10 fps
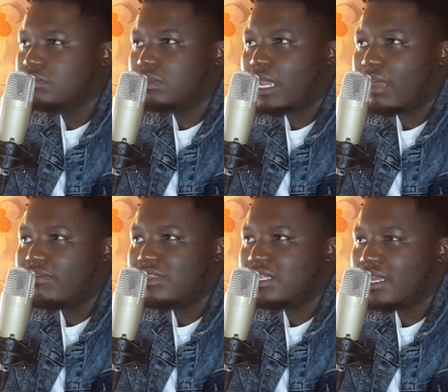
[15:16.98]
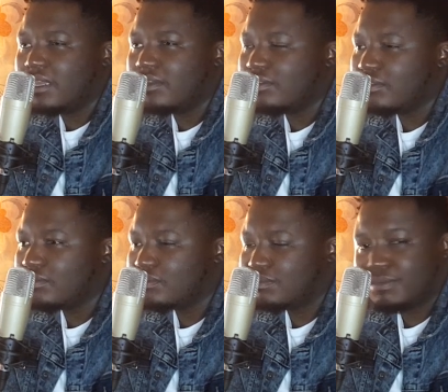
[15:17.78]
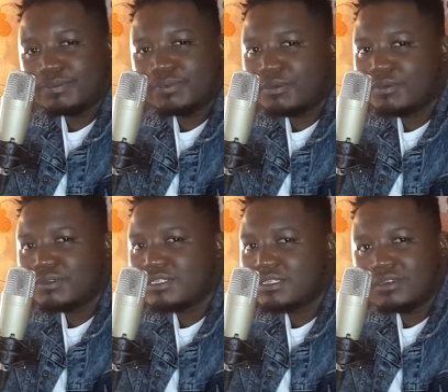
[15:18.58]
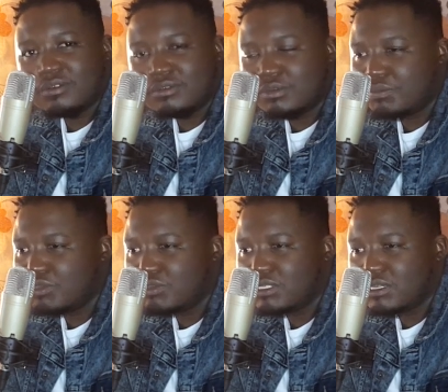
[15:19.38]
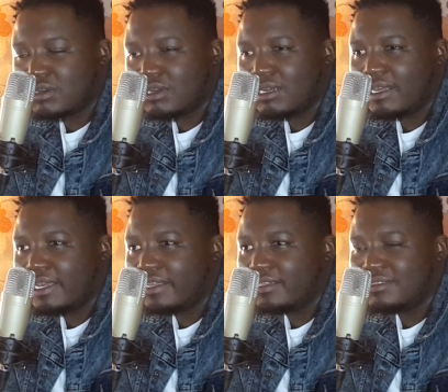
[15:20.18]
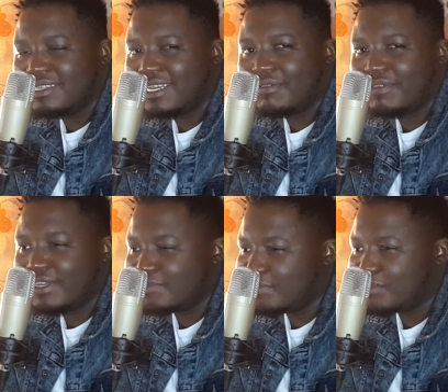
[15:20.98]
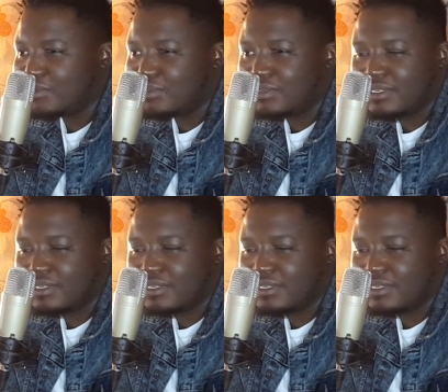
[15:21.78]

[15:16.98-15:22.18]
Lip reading: everything, promoting your music online, like Facebook,